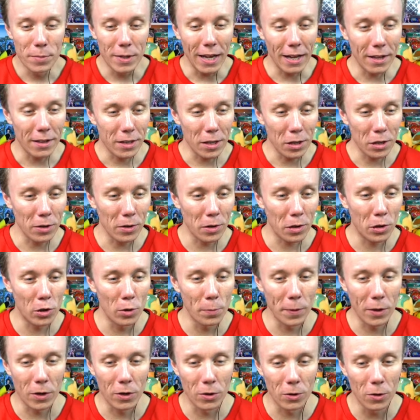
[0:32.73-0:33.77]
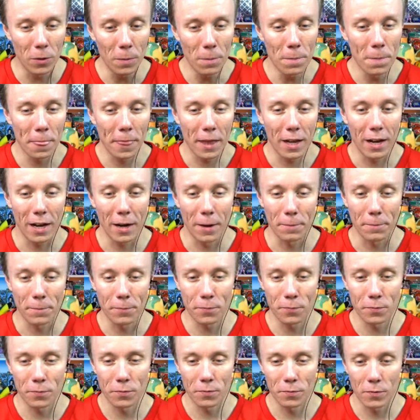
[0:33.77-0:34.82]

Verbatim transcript: but yeah, this looks super cool. Um,